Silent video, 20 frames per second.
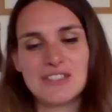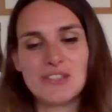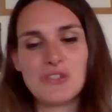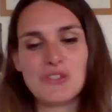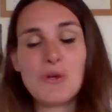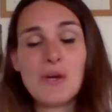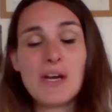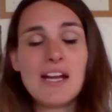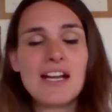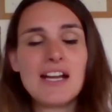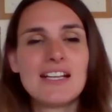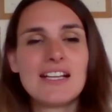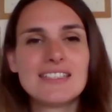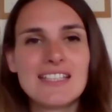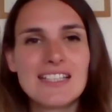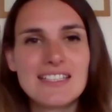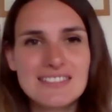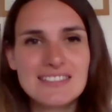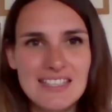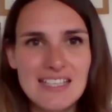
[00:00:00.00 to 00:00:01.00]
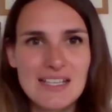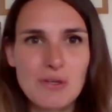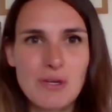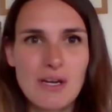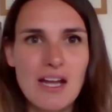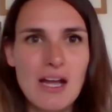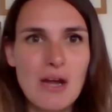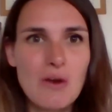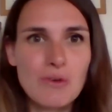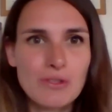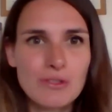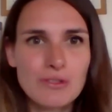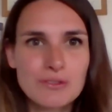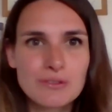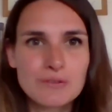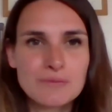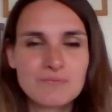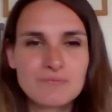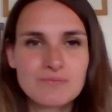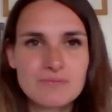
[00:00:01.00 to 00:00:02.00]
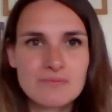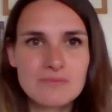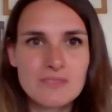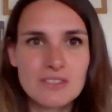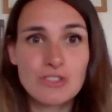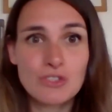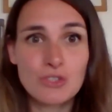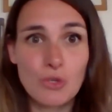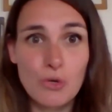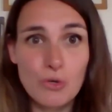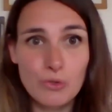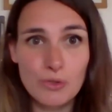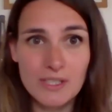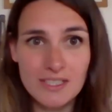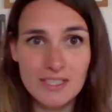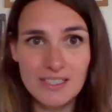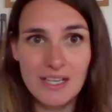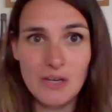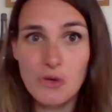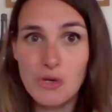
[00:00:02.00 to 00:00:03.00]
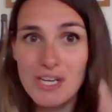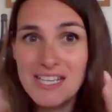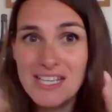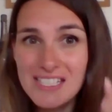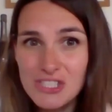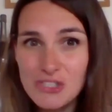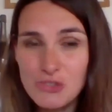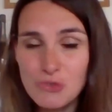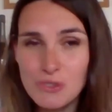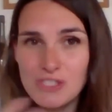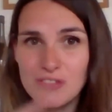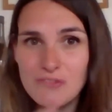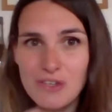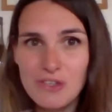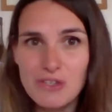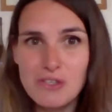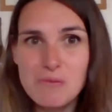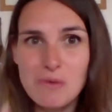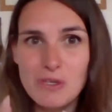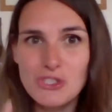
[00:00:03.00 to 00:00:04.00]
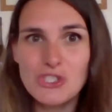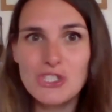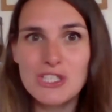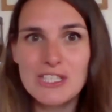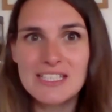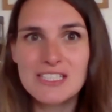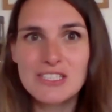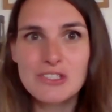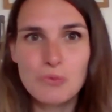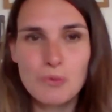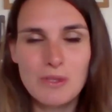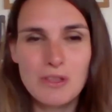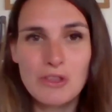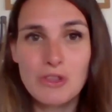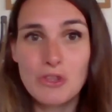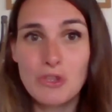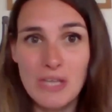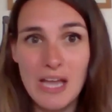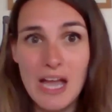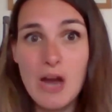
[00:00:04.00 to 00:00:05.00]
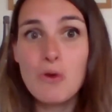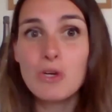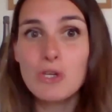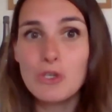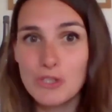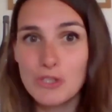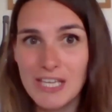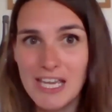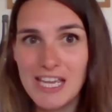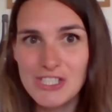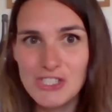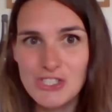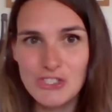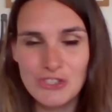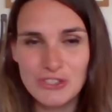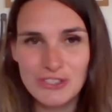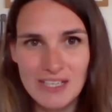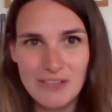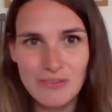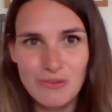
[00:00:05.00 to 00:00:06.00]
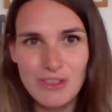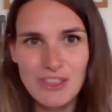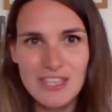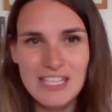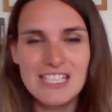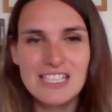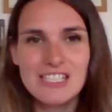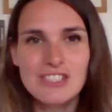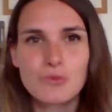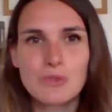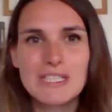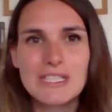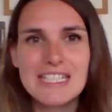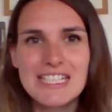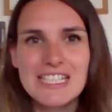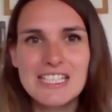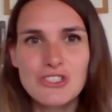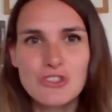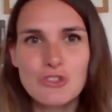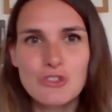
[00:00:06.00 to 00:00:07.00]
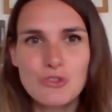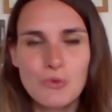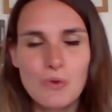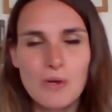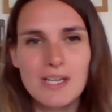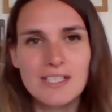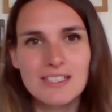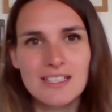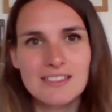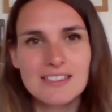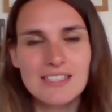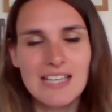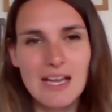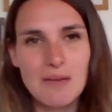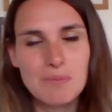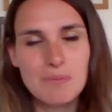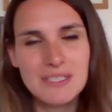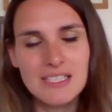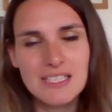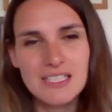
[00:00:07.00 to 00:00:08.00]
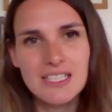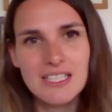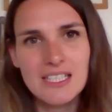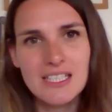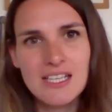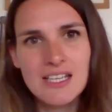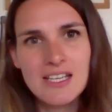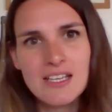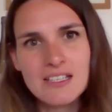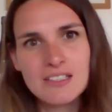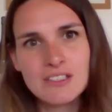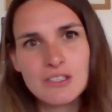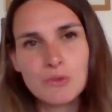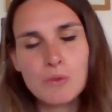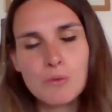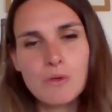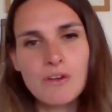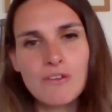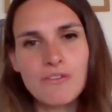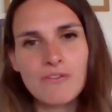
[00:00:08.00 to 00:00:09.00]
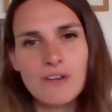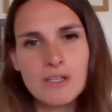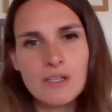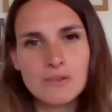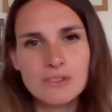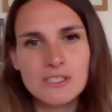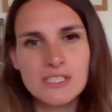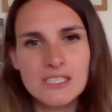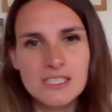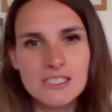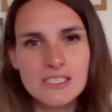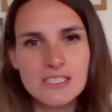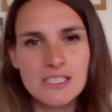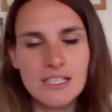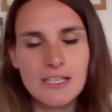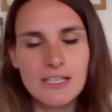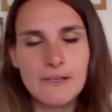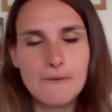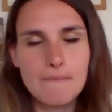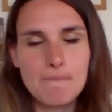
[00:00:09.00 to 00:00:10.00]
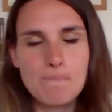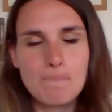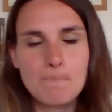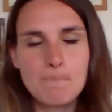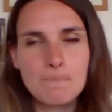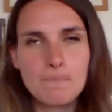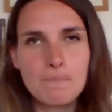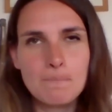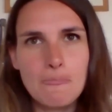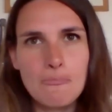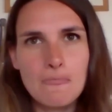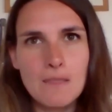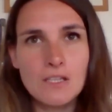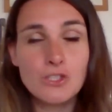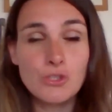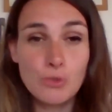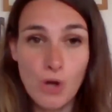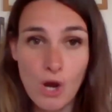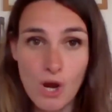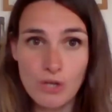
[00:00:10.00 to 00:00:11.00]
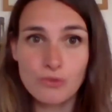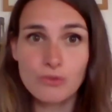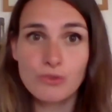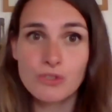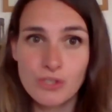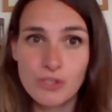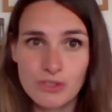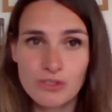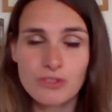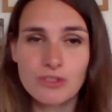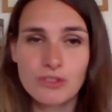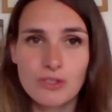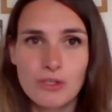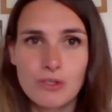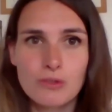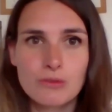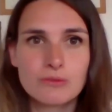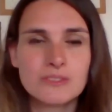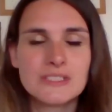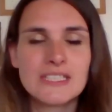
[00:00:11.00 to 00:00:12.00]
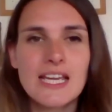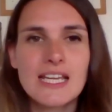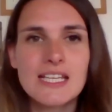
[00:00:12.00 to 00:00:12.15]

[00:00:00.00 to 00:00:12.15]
So, yes, our history is very much linked with our location. Everything is really intertwined at Drappier. So we were founded 200 years ago in